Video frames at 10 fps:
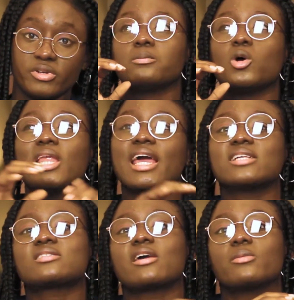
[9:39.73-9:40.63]

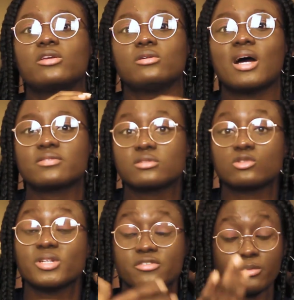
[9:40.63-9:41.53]
Unlike SI where you have
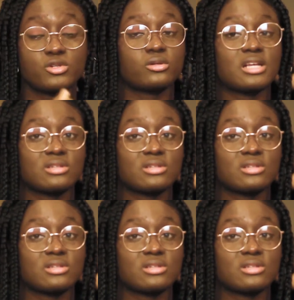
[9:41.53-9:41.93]
support information,